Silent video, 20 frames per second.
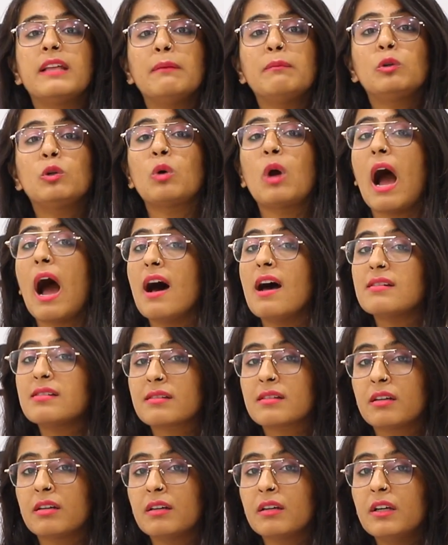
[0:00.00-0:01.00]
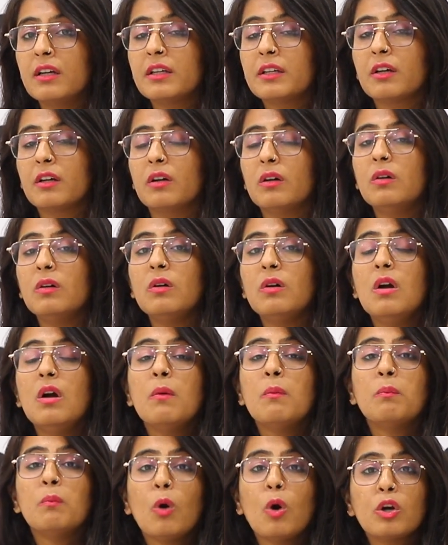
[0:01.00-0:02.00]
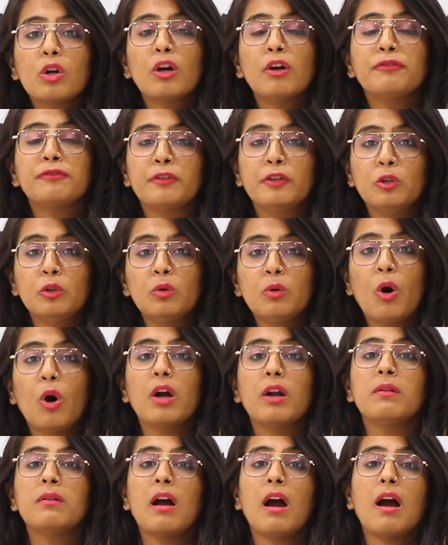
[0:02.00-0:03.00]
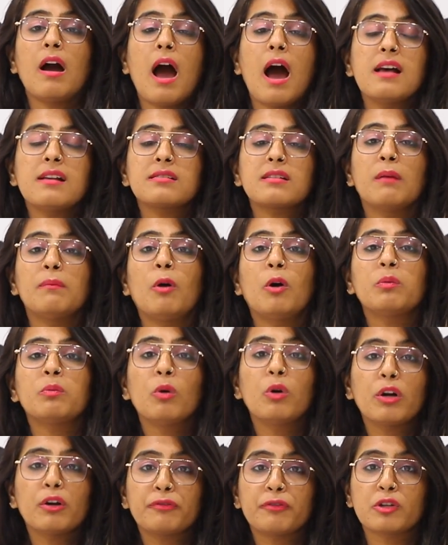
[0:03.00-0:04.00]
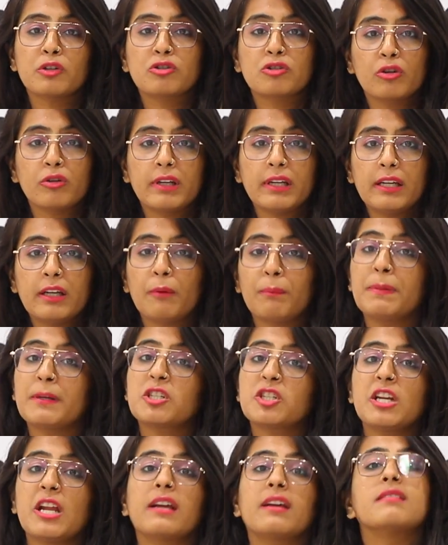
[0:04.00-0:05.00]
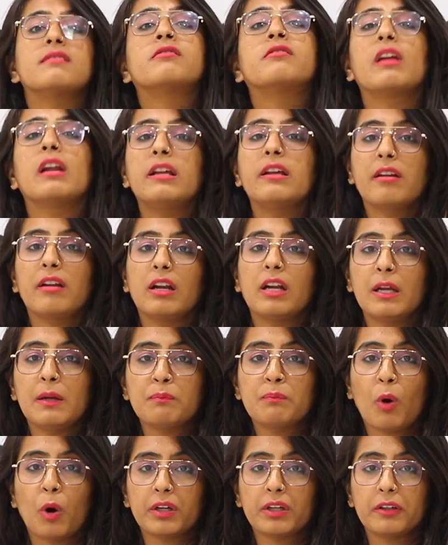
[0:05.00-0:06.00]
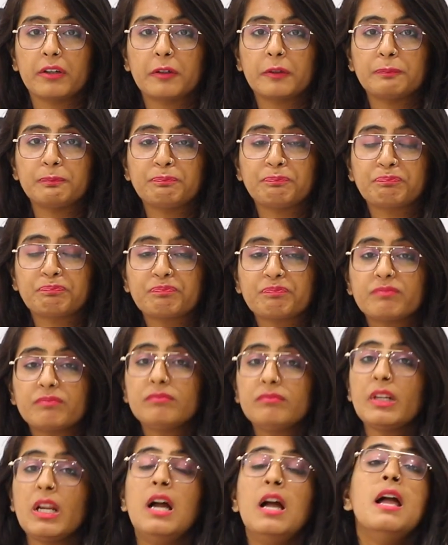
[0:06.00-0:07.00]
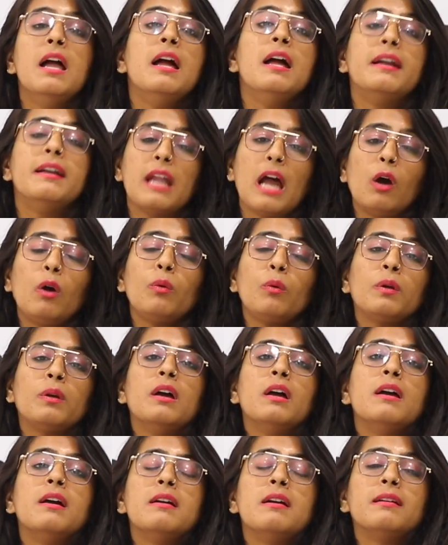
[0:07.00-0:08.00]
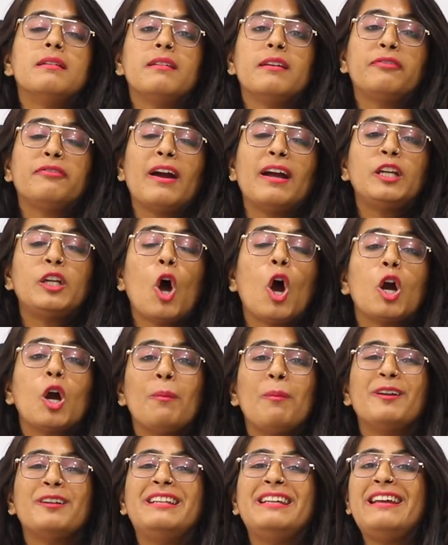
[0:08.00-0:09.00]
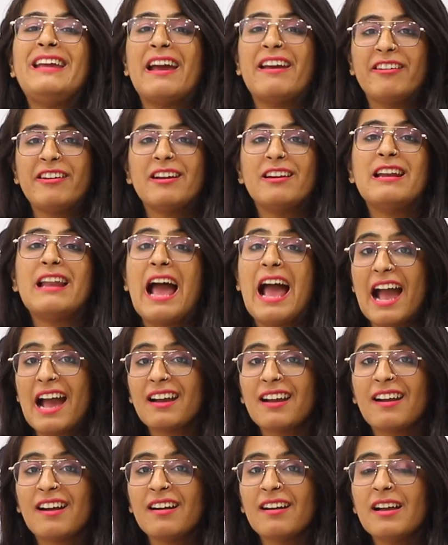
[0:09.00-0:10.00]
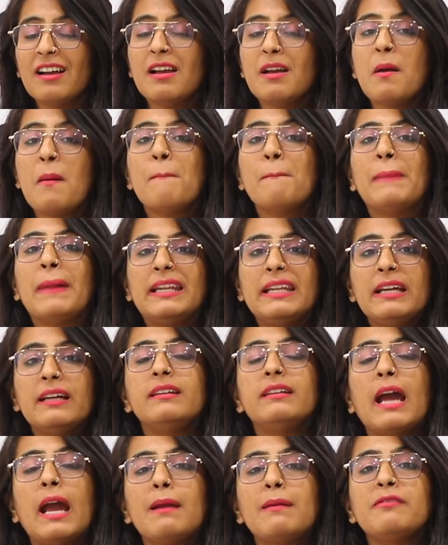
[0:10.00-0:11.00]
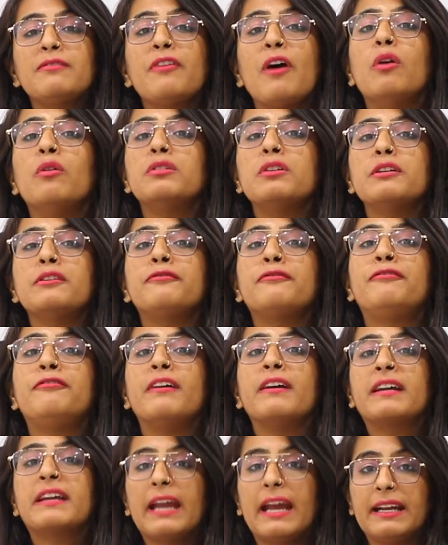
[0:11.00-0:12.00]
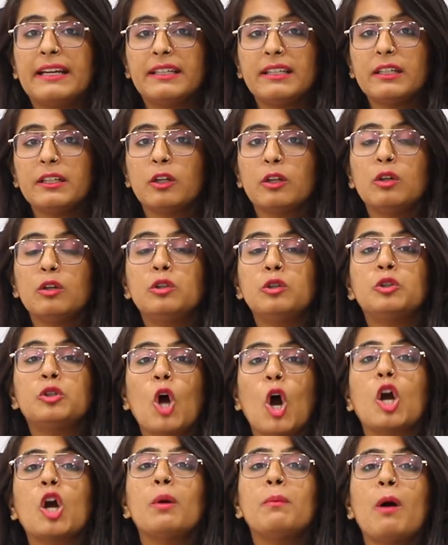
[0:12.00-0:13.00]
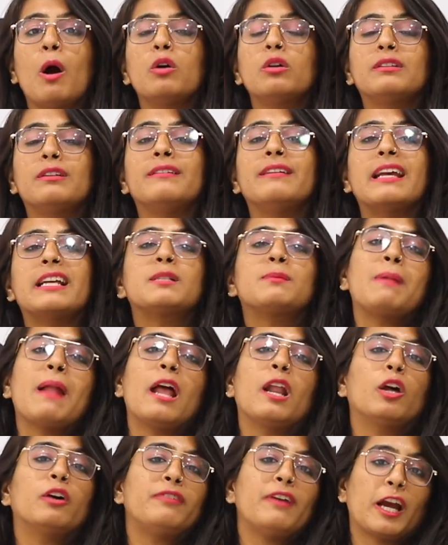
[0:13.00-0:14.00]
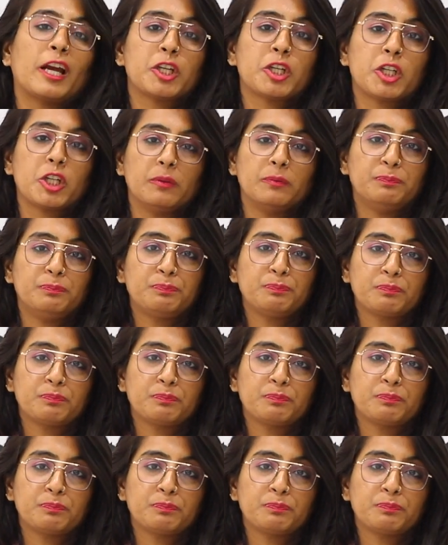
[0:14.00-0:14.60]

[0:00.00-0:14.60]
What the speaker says: them to ask more of you or ask about more of your story, your pitch deck is really important. Now if I talk about the real hack, many a times founders forget to talk about the next plan of action.